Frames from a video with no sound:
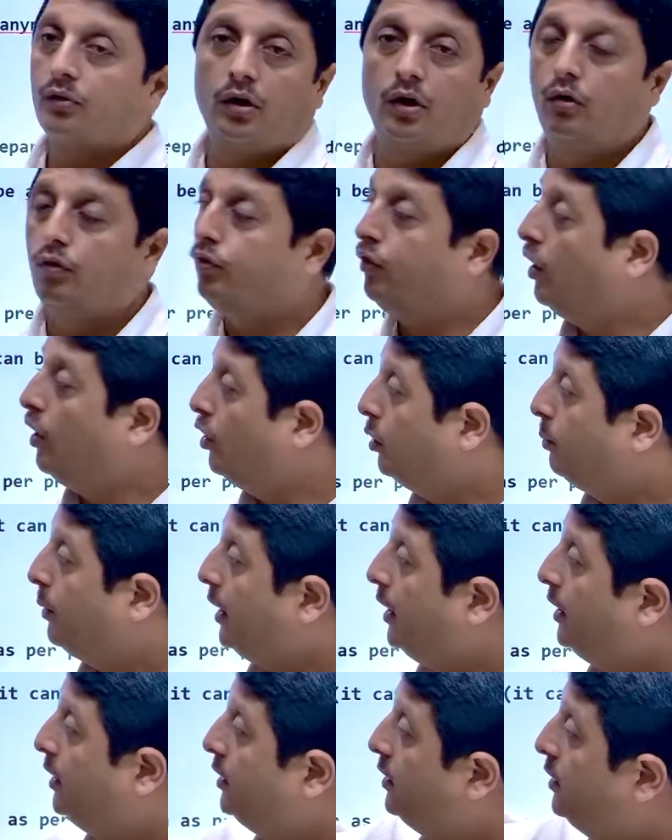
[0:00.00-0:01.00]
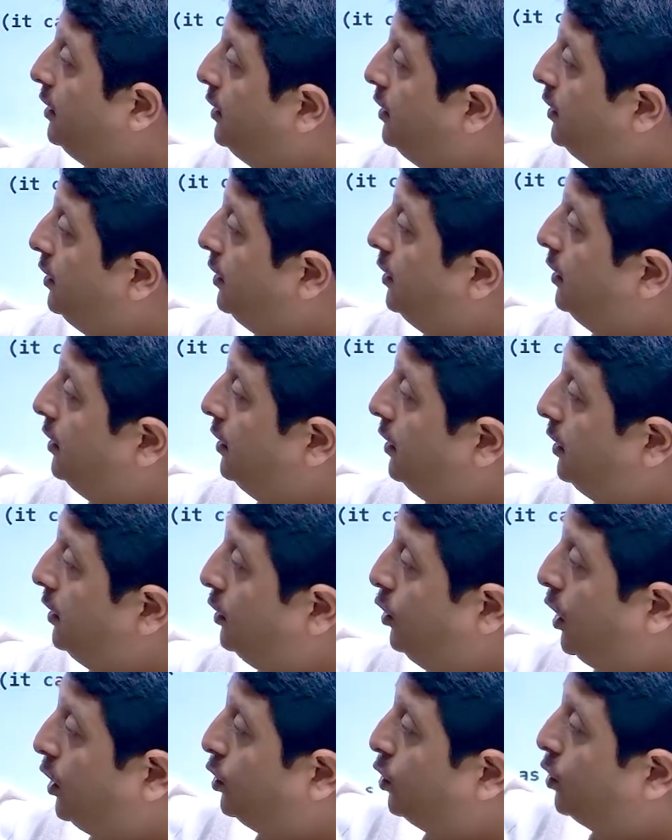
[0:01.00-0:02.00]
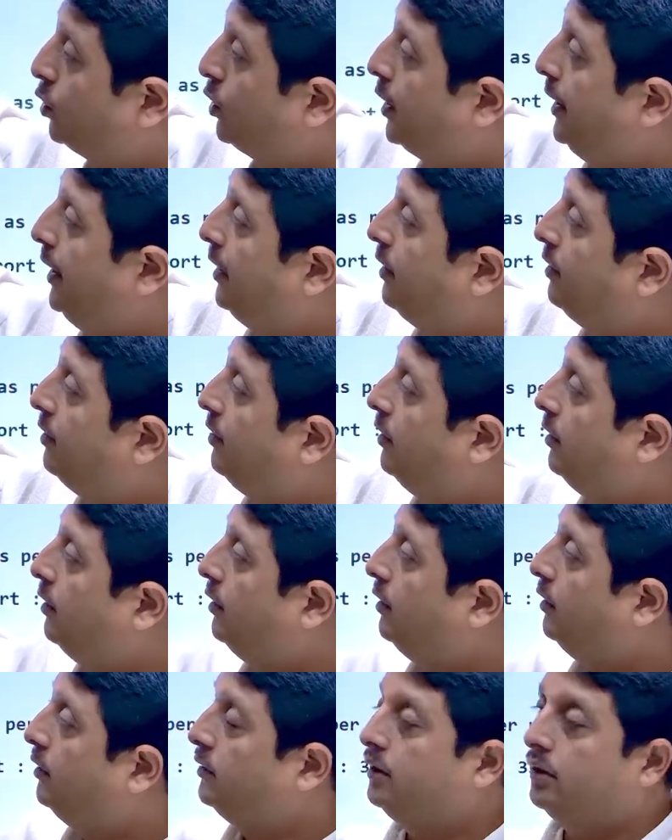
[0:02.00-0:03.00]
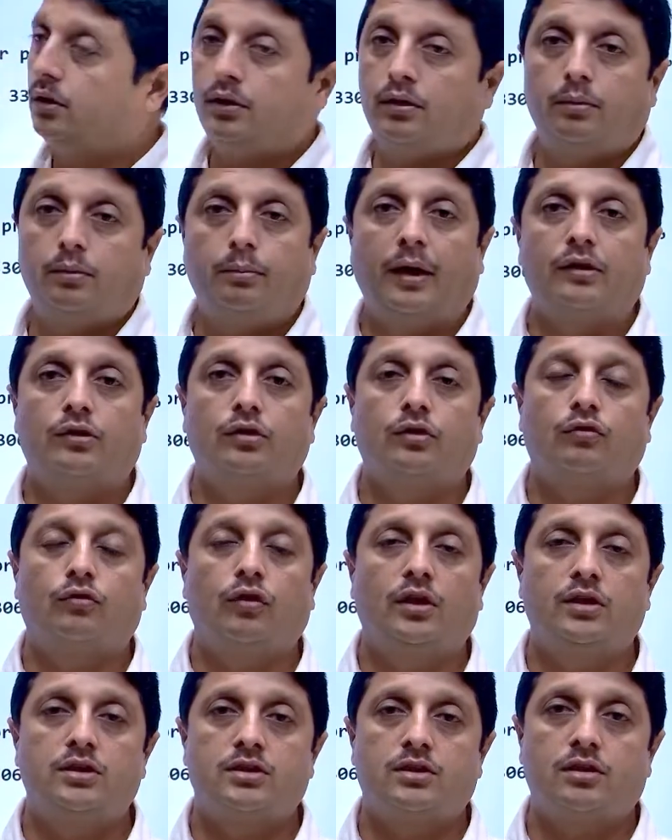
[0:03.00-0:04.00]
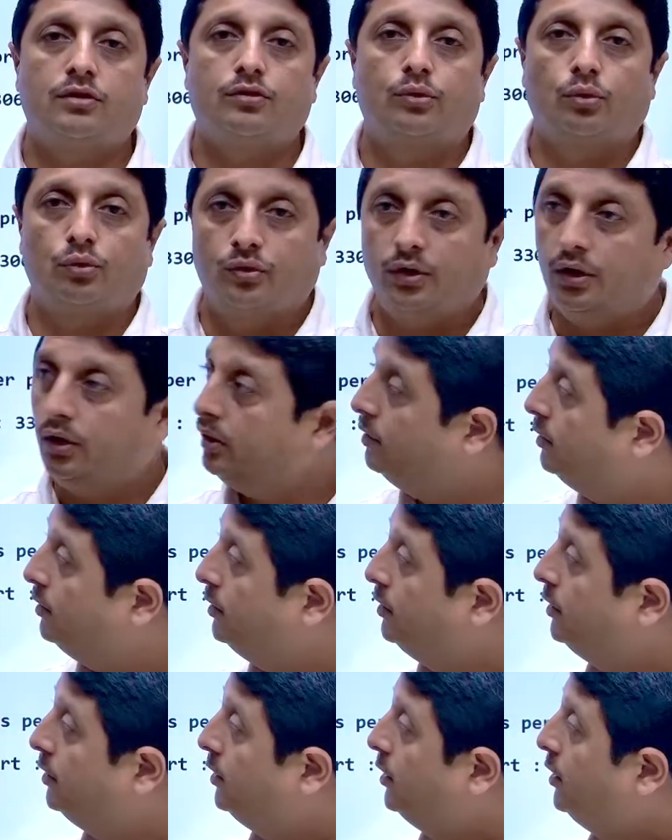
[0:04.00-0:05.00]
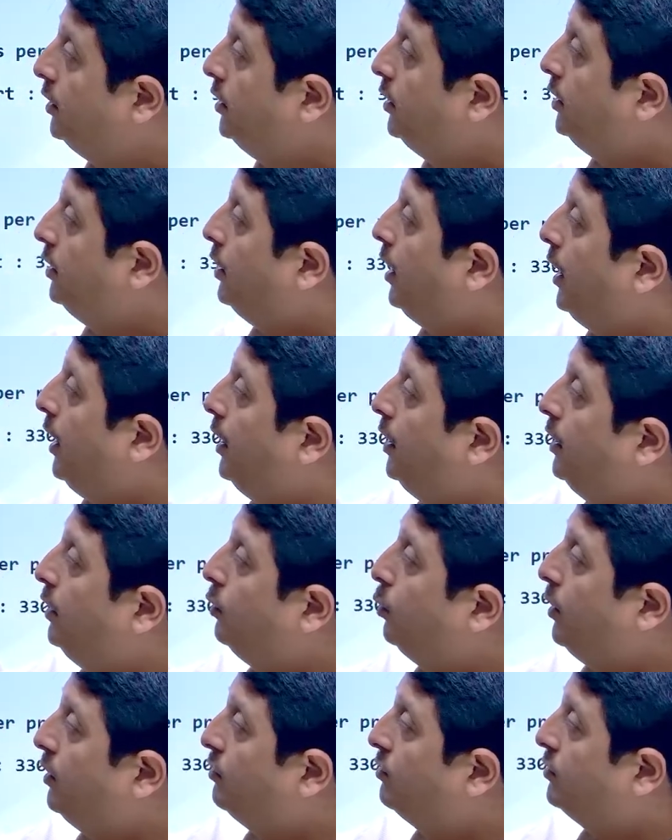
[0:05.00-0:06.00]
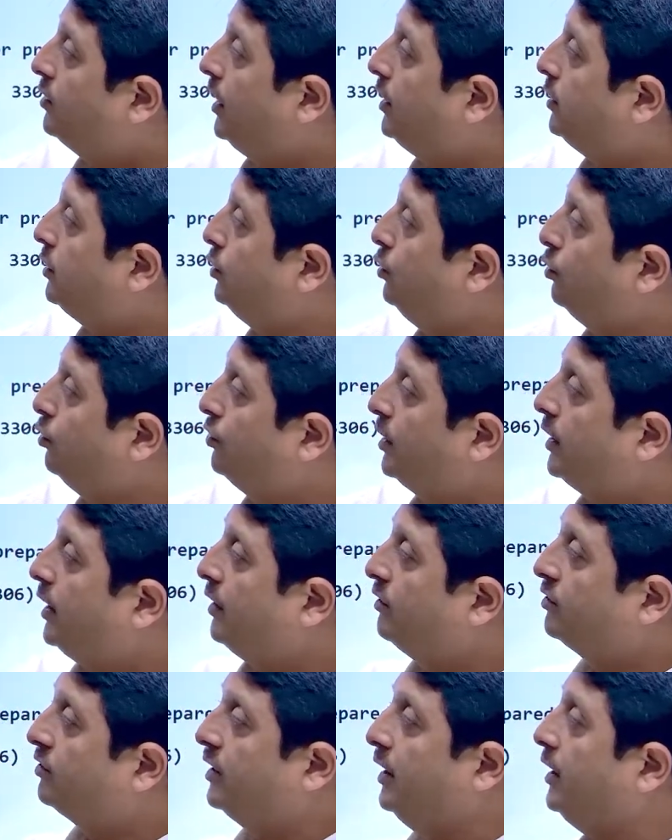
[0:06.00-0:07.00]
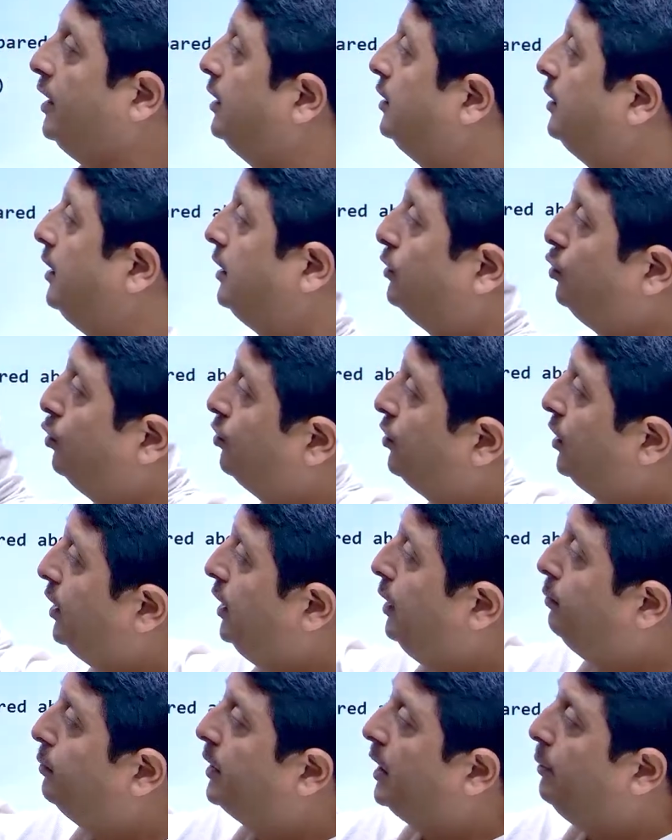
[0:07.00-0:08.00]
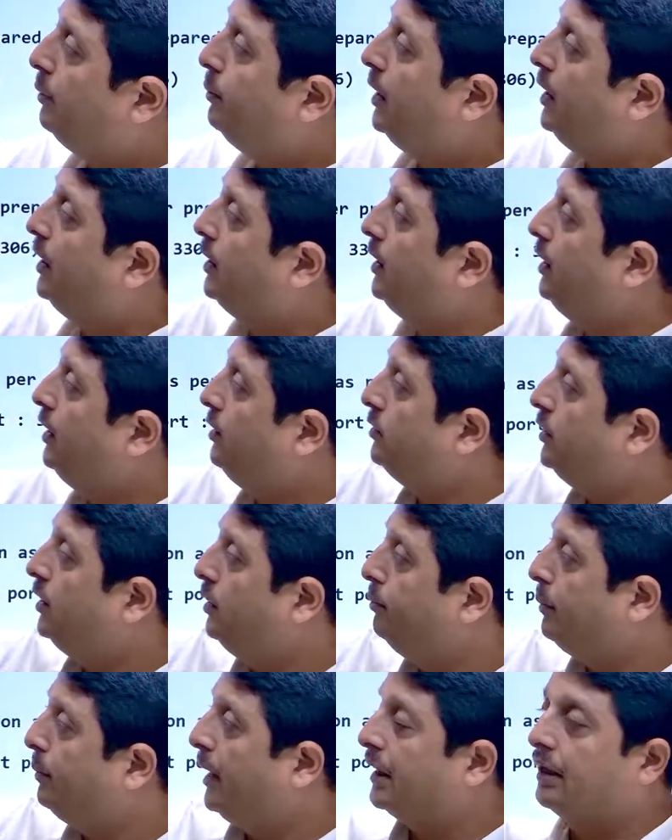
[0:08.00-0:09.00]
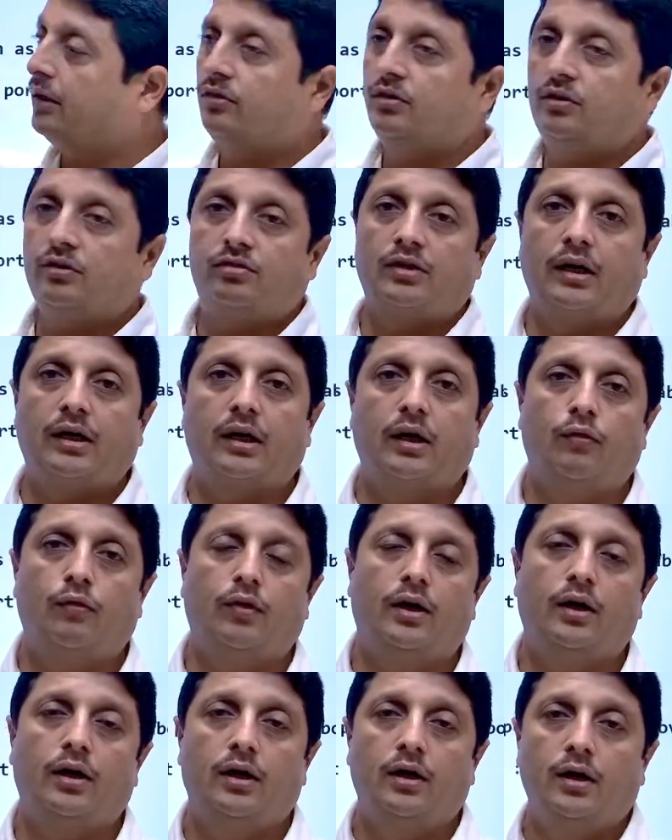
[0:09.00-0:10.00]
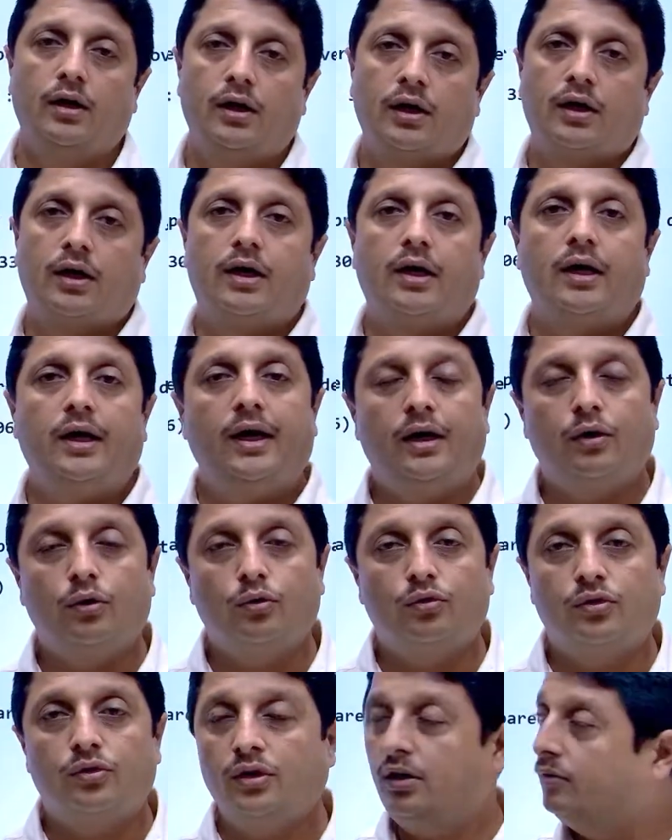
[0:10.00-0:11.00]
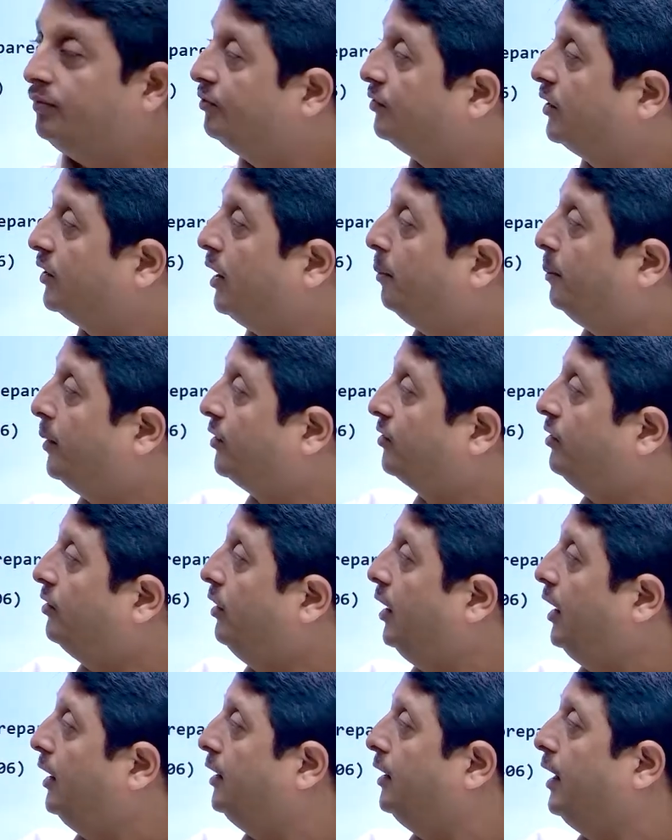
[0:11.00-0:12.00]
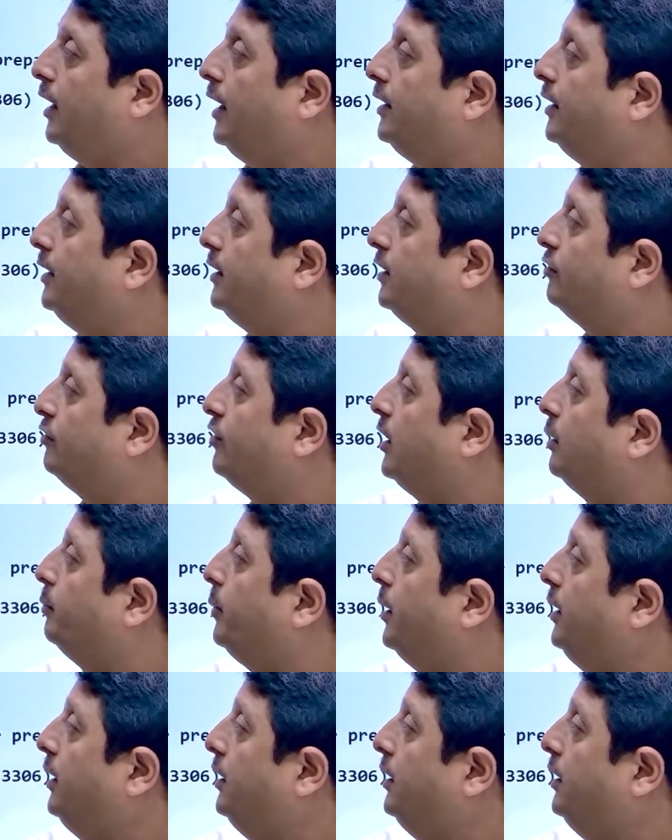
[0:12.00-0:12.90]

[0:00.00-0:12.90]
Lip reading: followed by you have to create the MySQL instance user. And once that user gets created, that username can be anything. In my case, it's I given create user Ambasa and identified by